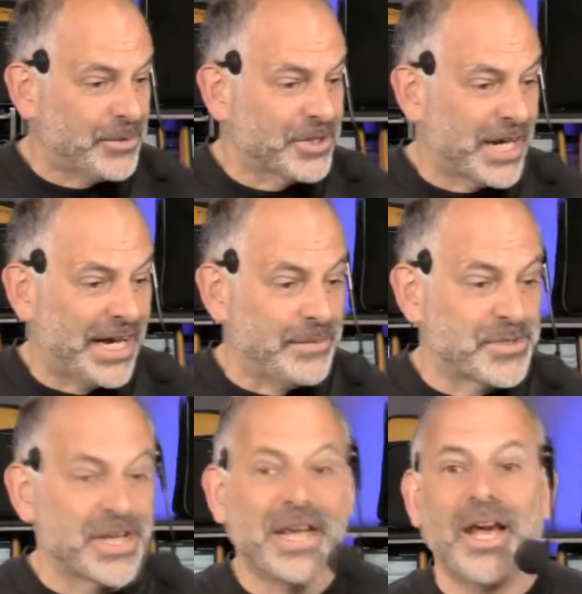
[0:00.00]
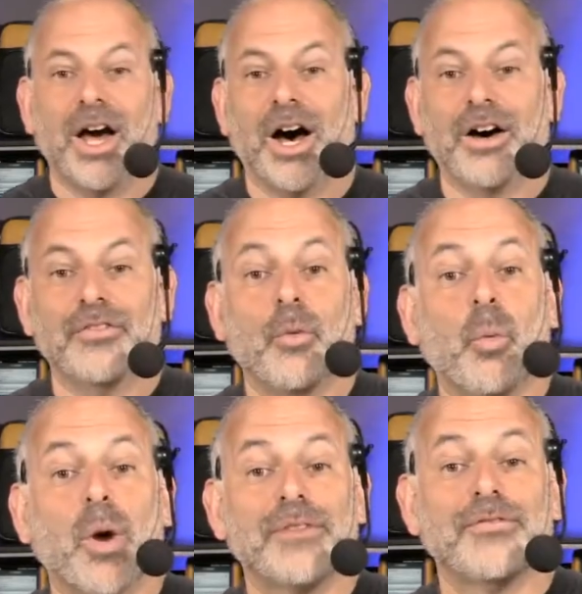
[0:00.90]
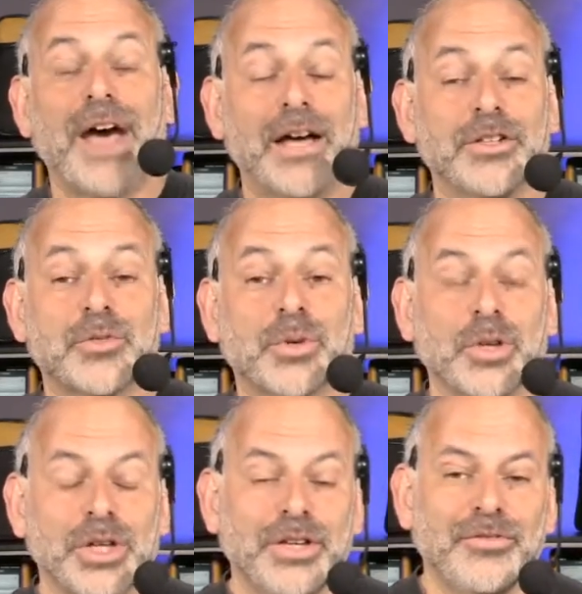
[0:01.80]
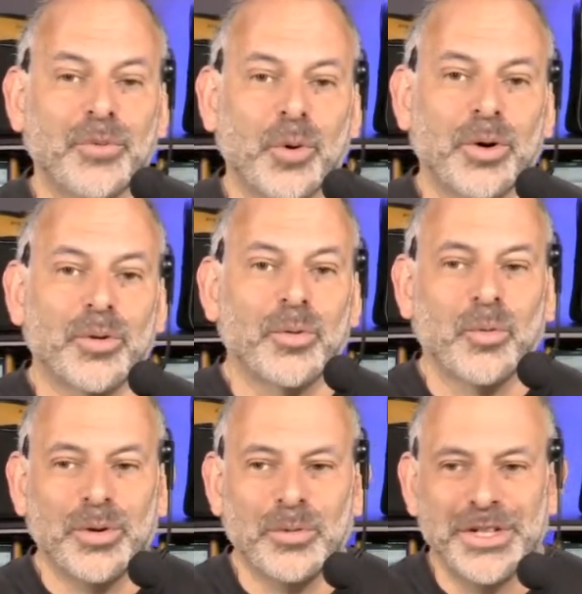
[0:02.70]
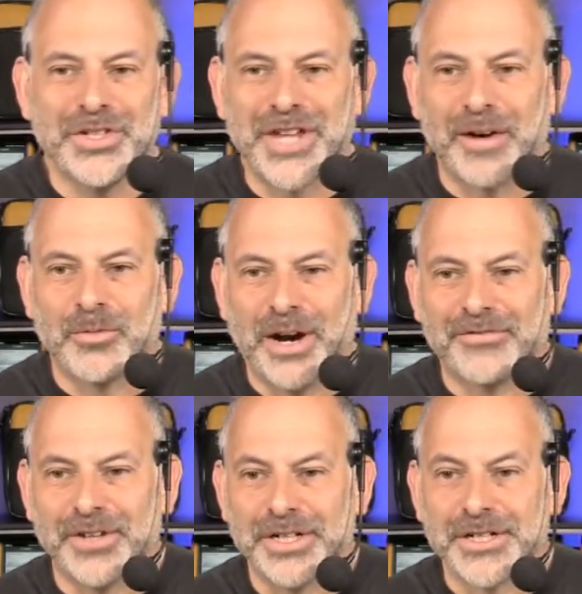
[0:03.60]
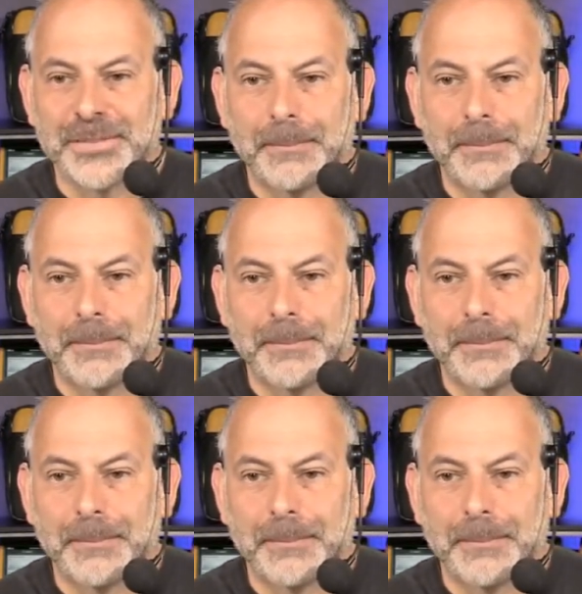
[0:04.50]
types of what values we're looking for when we set reference.